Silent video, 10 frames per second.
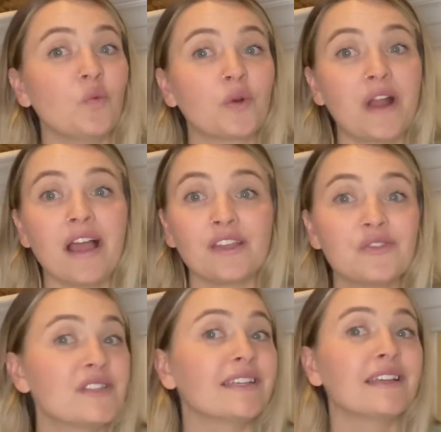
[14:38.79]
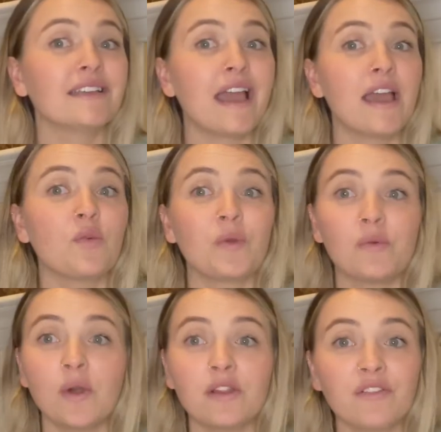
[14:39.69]
We're not using it yet. We
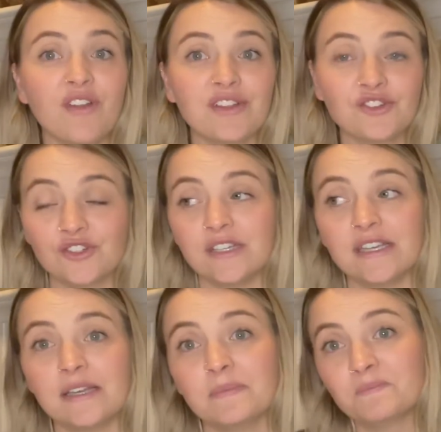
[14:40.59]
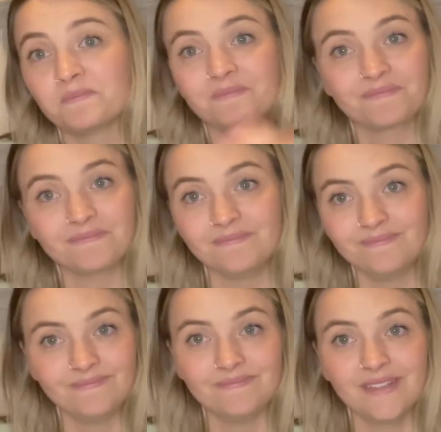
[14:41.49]
will eventually.
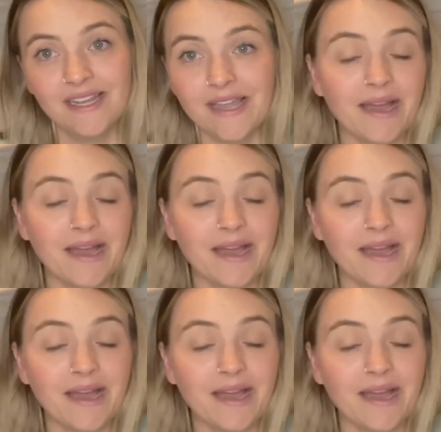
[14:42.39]
Yeah.